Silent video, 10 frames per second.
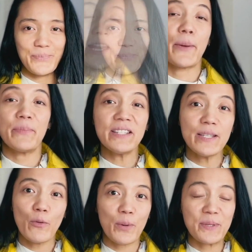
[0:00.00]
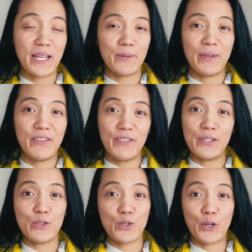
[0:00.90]
The embassy website may
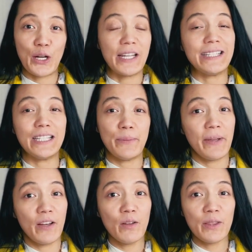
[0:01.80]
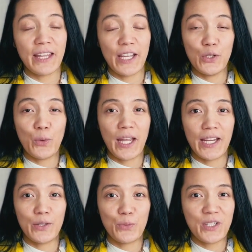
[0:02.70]
feature an email that you
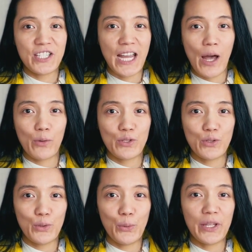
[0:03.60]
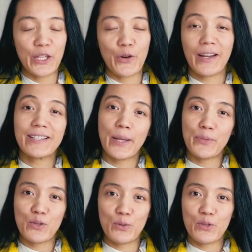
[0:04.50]
can reach out to with your
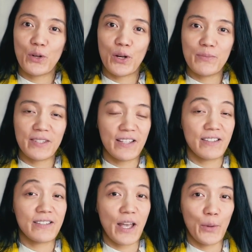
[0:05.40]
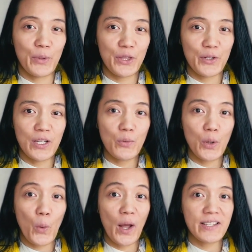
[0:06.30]
Exceptional Circumstances I-130
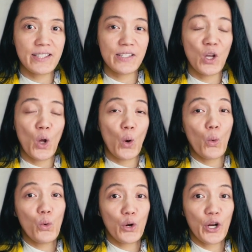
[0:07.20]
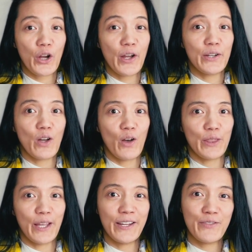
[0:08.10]
request, or an
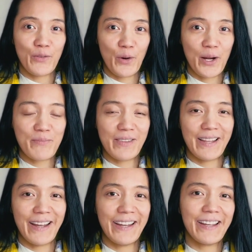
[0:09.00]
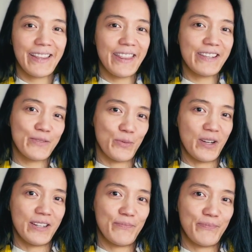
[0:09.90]
online form like this
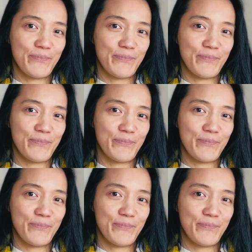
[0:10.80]
one.